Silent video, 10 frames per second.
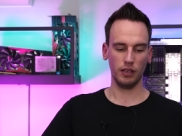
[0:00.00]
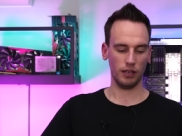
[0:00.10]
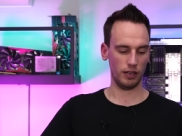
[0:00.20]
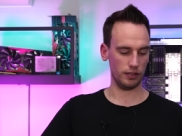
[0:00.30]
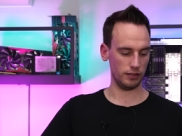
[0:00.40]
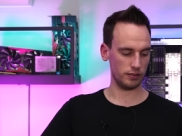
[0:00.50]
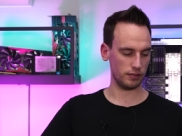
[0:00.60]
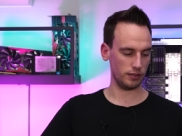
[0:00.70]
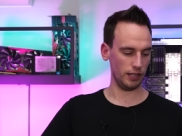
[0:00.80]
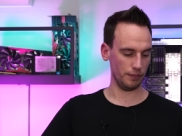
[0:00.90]
And
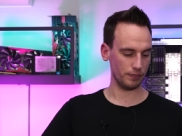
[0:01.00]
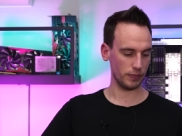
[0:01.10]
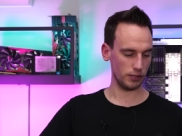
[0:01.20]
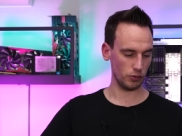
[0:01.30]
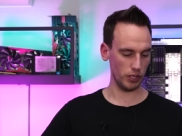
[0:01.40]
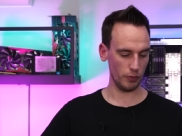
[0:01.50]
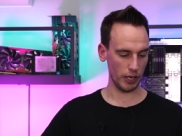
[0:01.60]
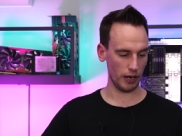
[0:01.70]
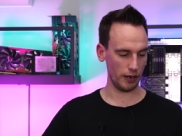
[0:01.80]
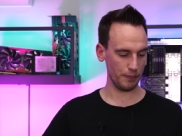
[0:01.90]
yeah, so here we
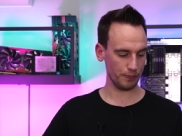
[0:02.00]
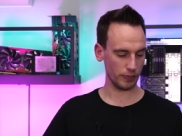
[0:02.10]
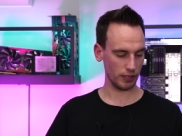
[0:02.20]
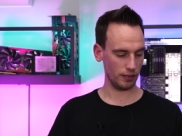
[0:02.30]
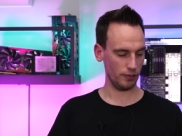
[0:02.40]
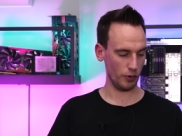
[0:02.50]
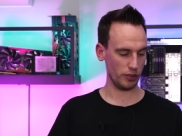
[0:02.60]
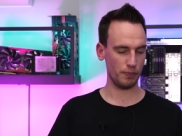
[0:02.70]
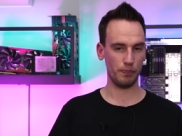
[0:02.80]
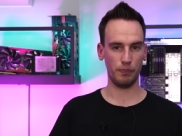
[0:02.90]
are
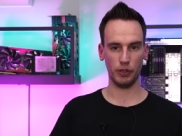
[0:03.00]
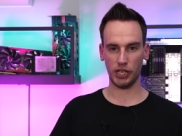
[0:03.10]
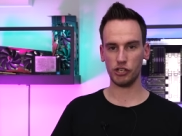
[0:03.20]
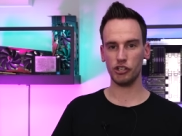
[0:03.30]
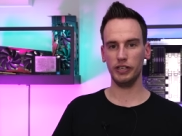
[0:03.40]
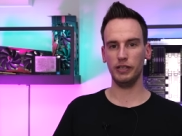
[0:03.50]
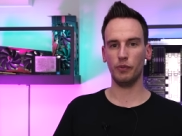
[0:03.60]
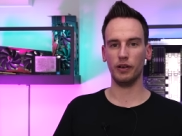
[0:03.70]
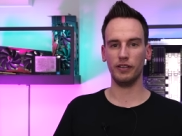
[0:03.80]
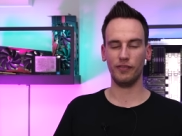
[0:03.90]
with potentially
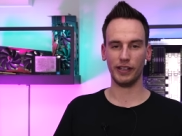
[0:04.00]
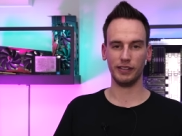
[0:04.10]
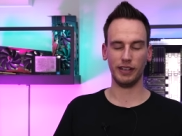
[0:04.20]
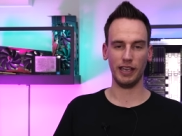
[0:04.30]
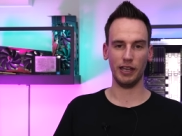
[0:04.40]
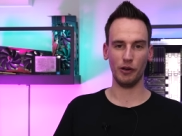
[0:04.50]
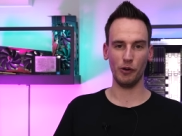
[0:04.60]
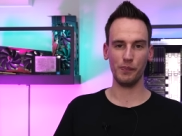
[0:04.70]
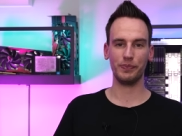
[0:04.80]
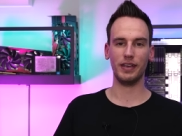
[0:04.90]
one affected
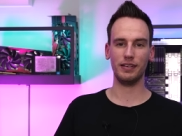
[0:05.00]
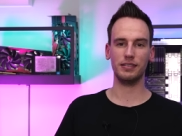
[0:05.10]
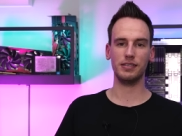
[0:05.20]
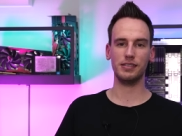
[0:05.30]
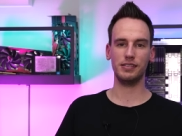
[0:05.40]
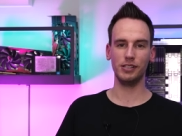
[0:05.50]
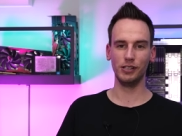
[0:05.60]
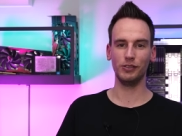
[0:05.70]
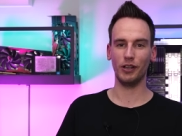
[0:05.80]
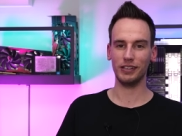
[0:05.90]
AIO that is
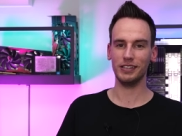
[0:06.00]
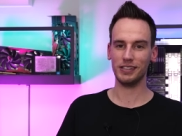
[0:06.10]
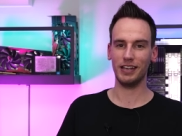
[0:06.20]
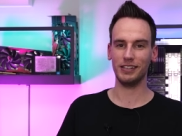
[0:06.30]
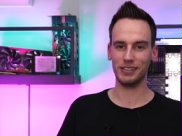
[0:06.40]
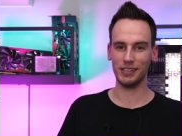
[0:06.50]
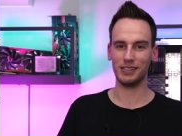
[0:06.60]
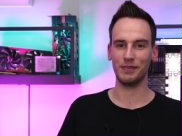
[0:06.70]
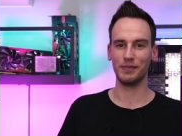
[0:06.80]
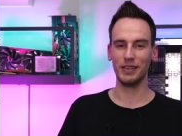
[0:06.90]
still not inside the
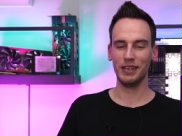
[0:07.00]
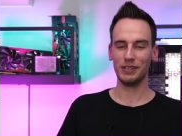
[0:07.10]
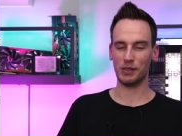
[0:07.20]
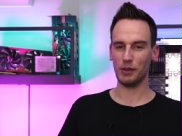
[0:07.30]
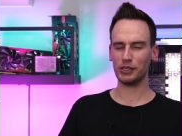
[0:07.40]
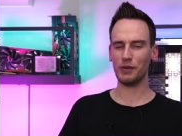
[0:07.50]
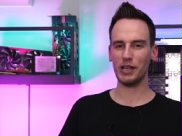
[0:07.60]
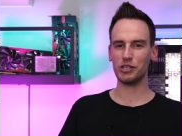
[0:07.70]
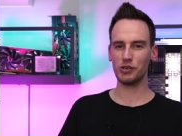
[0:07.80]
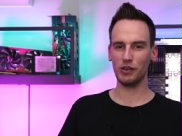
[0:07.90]
system. So I'm not
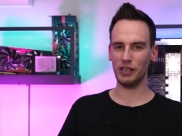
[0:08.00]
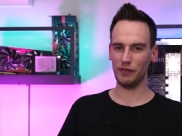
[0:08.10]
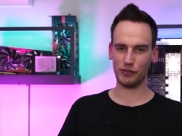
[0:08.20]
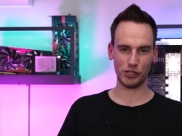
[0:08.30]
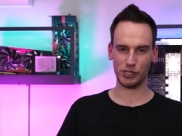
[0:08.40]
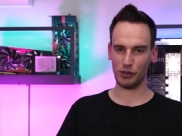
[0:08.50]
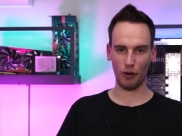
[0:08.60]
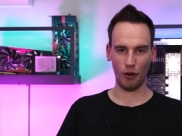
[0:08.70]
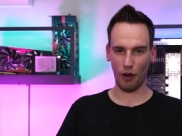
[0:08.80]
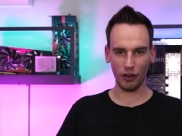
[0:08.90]
quite sure if just
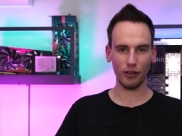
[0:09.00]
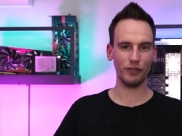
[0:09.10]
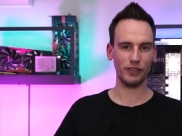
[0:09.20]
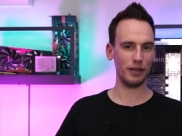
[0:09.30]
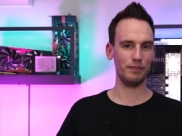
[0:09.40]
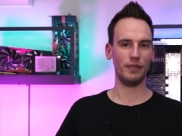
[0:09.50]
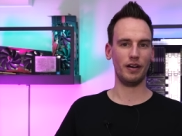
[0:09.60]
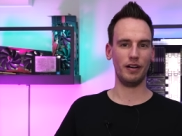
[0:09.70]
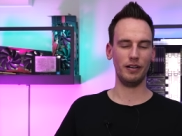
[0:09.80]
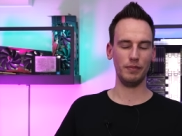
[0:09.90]
all of them
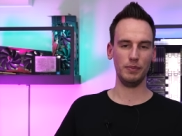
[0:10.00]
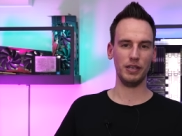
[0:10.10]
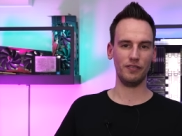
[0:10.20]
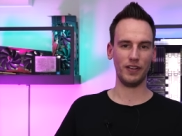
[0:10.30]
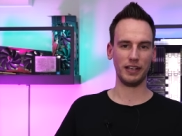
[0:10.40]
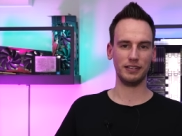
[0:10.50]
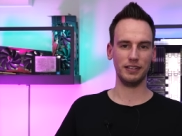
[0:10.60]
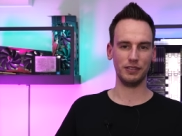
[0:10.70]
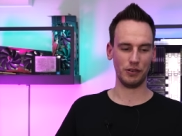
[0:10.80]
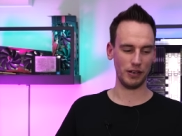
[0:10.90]
are maybe
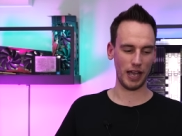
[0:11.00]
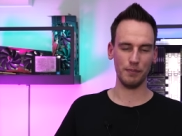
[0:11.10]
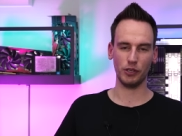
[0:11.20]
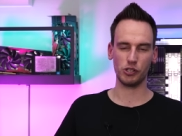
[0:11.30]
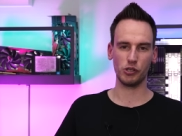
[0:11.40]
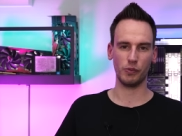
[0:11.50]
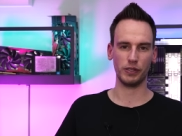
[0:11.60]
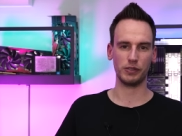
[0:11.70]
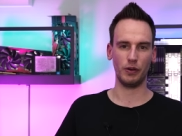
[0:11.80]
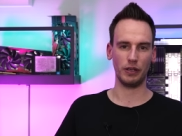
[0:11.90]
affected, or I'm not sure
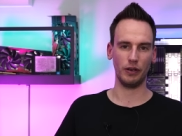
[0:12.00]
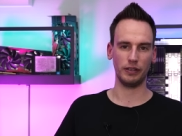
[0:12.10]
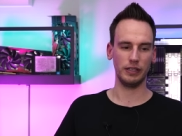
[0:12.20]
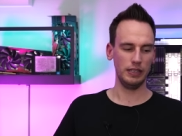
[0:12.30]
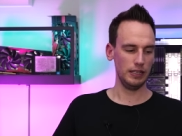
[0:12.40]
what's going on.